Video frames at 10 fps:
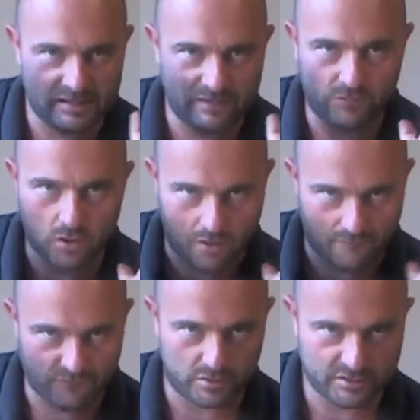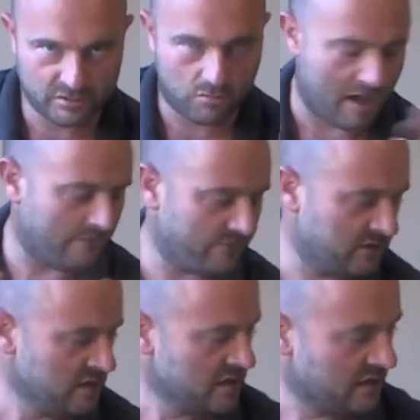for our first craft
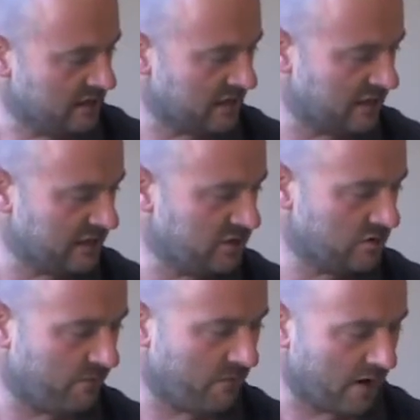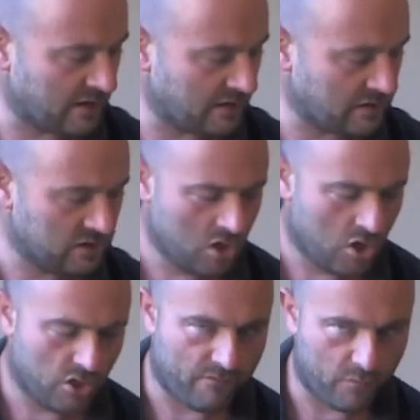is I need you to find
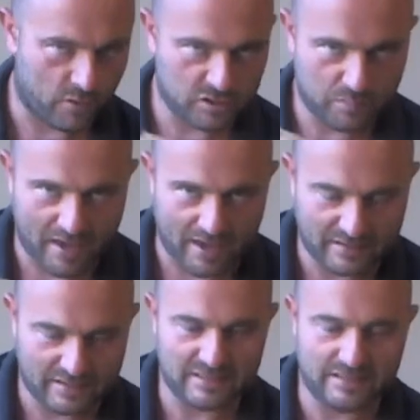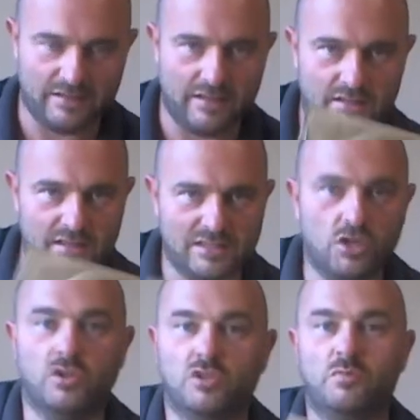the first bag that's in there that's
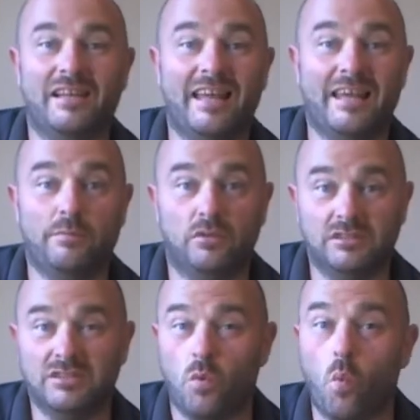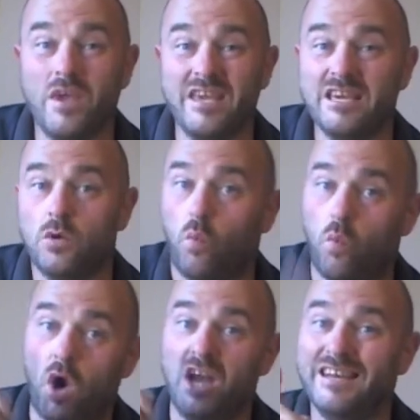going to be labeled Week
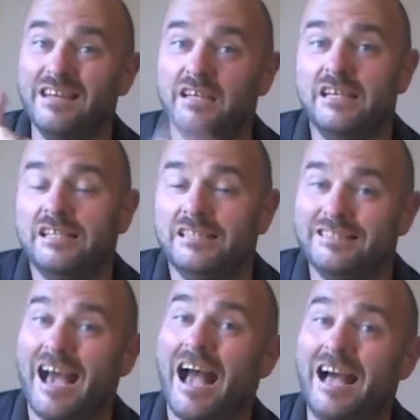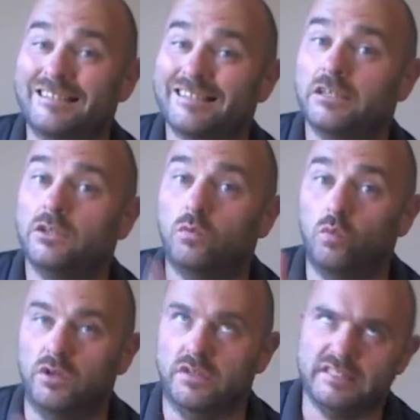1 Task
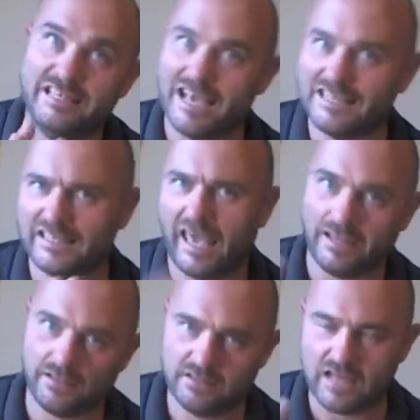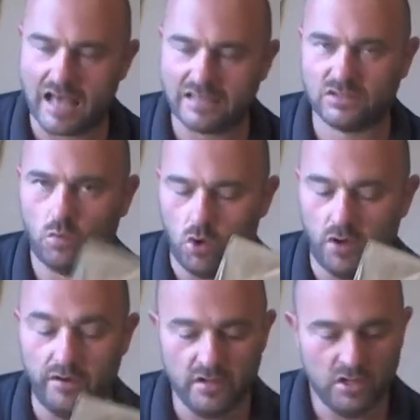1, TSK, Task 1.
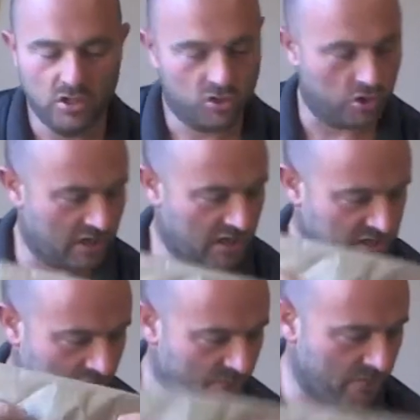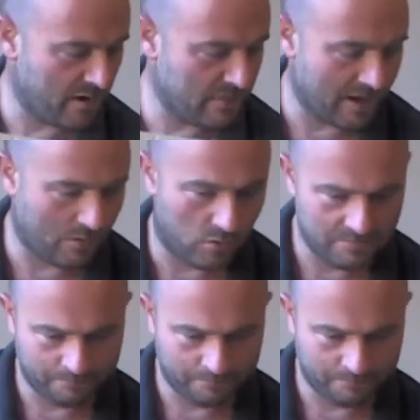So you guys got to find that one.